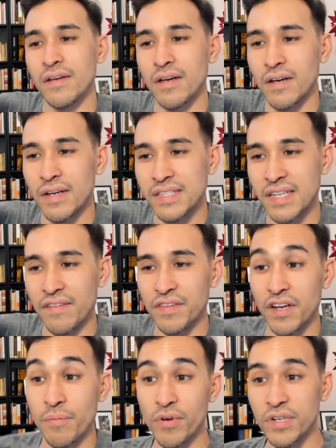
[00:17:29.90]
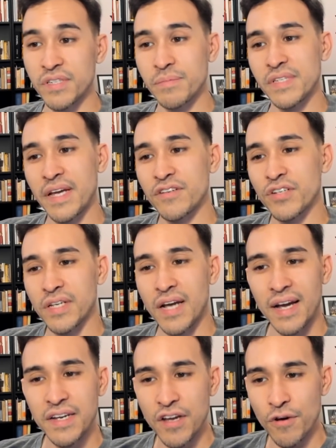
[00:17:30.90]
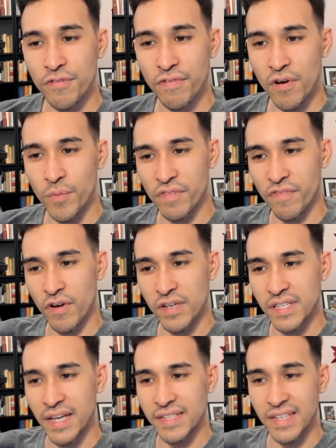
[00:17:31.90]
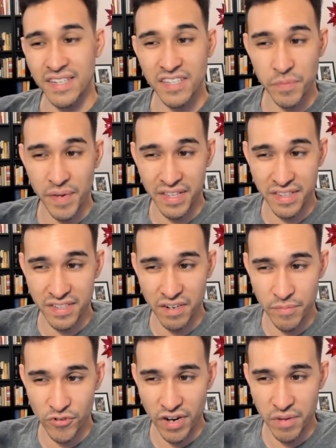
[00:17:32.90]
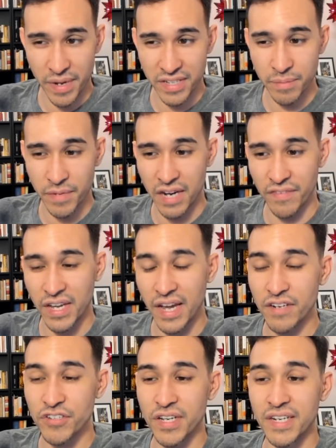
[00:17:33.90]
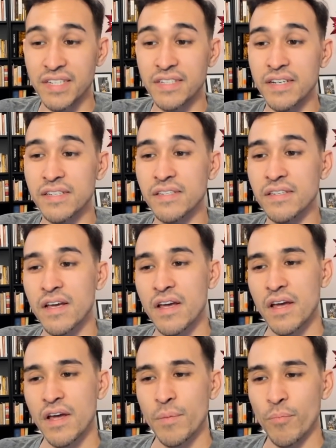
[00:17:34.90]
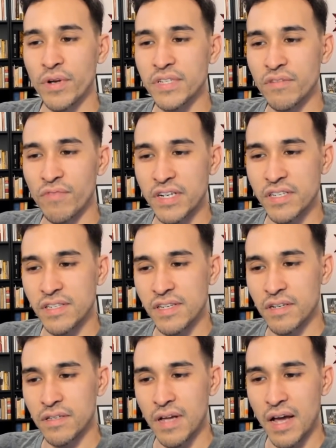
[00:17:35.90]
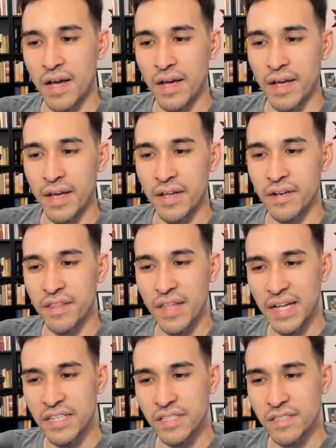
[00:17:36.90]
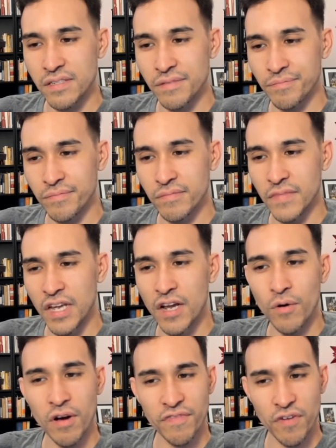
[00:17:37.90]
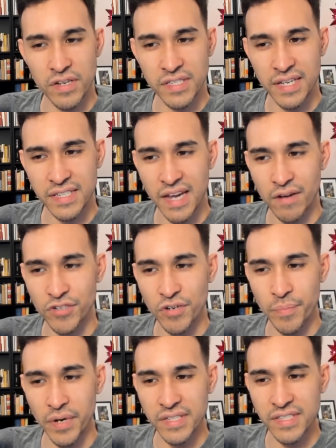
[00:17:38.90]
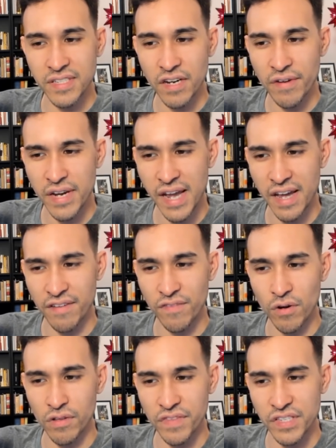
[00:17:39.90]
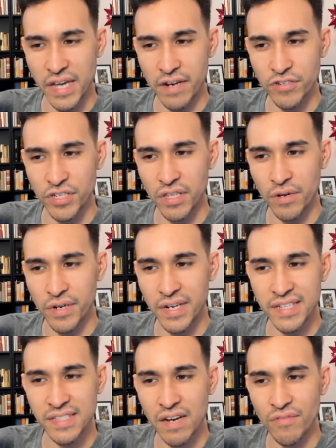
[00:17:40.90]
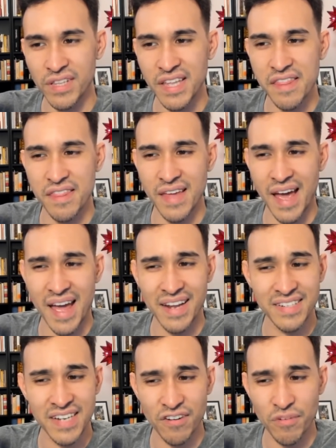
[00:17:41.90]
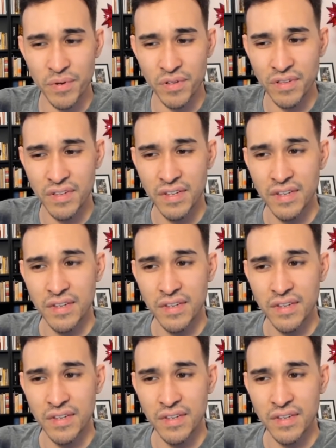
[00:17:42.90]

Escavalier pretty substantially. I no-throw with Froslass, anticipating he's going to try to make some kind of a catch, and he does. Brings in Registeel, and that's, a Froslass counter, but since I already have all of this energy loaded, it's not really that terrible.